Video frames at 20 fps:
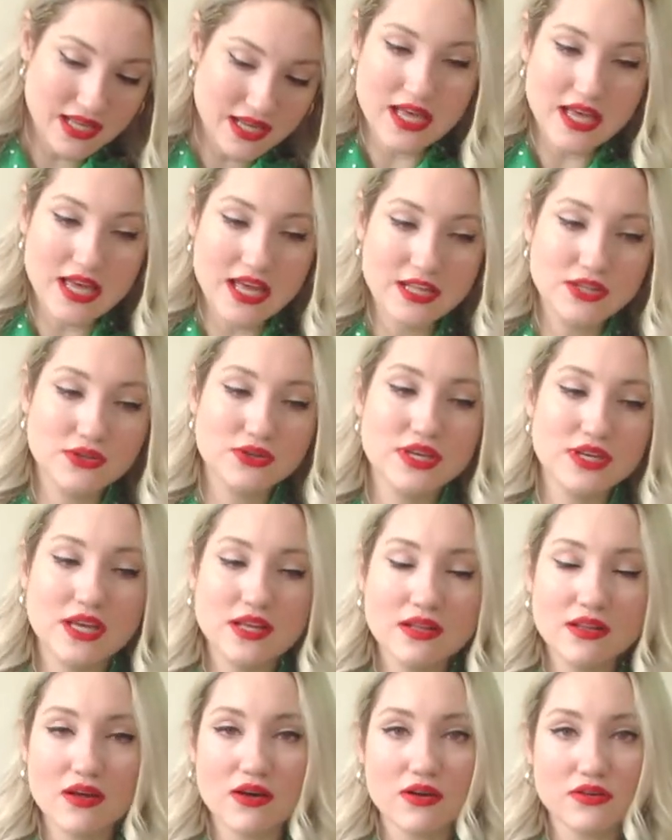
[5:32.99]
and you
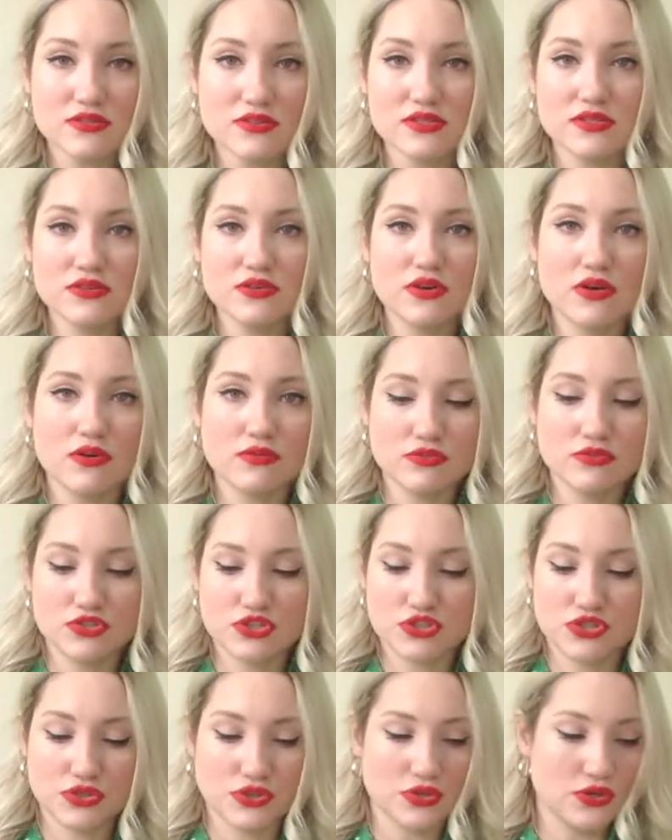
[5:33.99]
can also
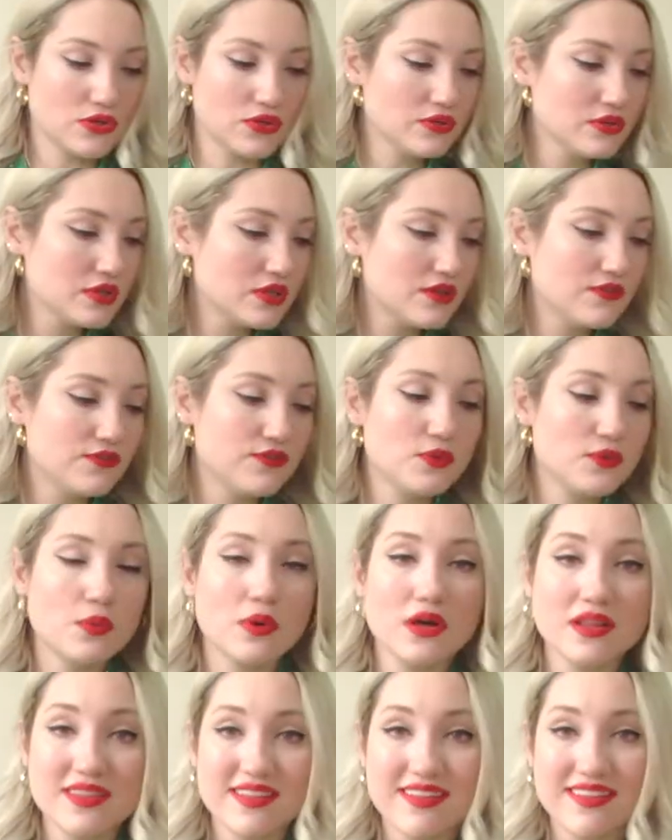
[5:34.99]
control if you
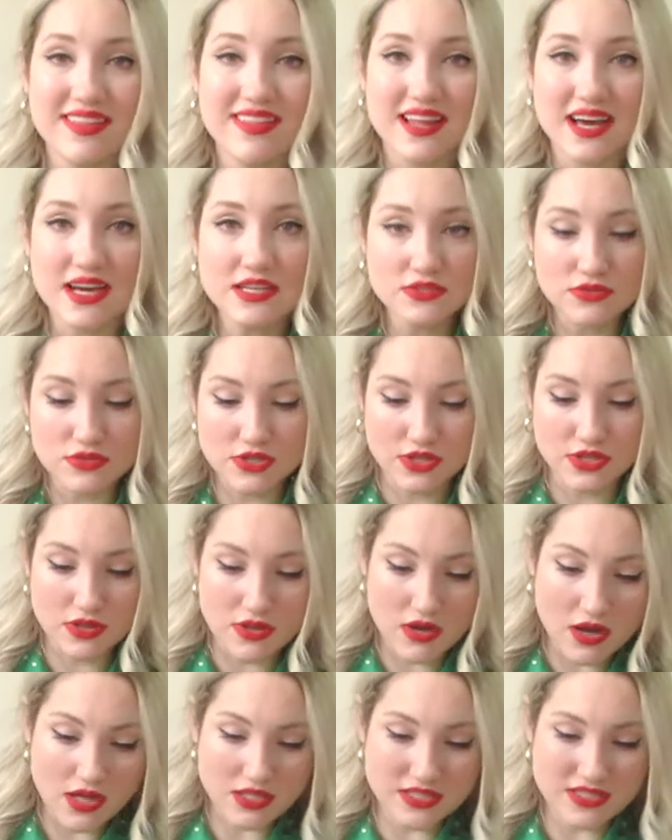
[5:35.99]
want the light or
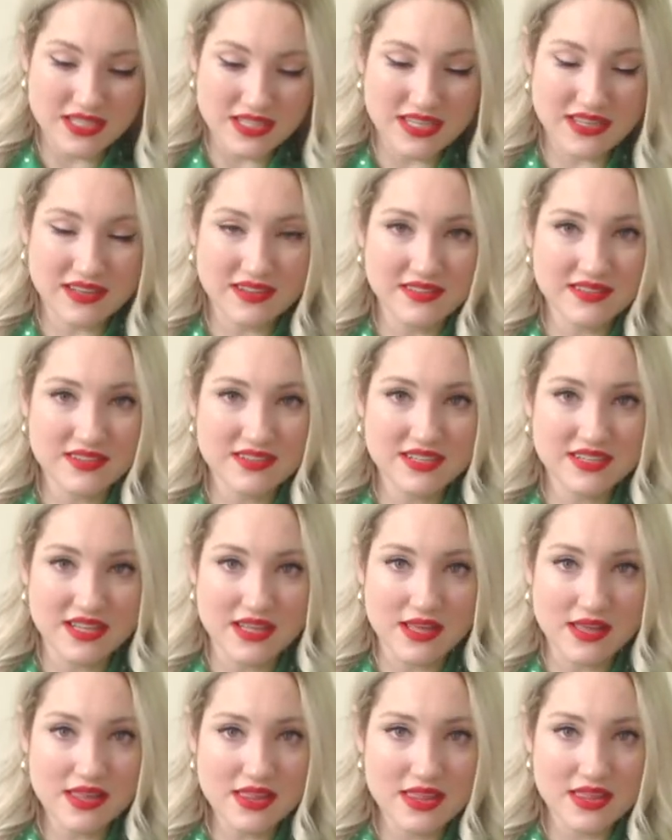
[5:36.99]
not.
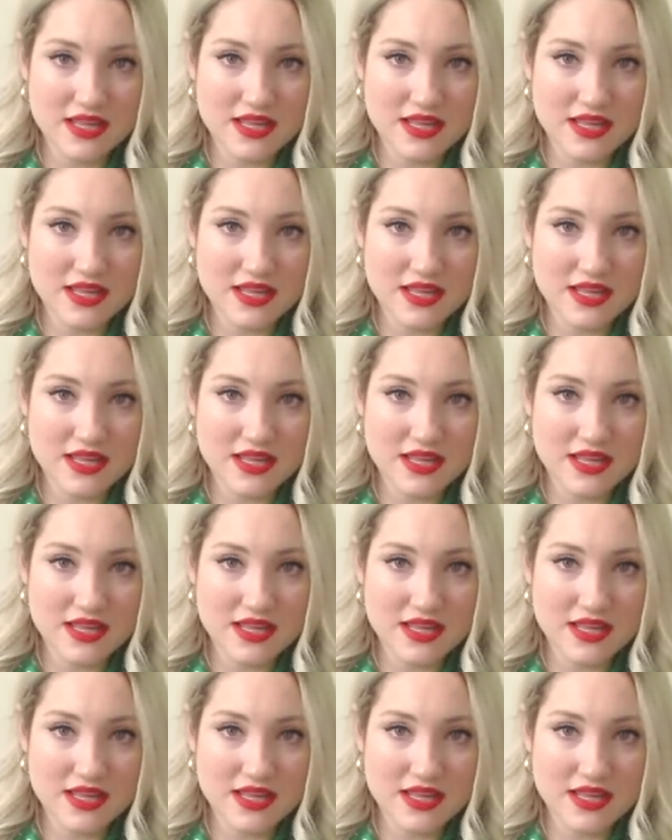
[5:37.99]
Underneath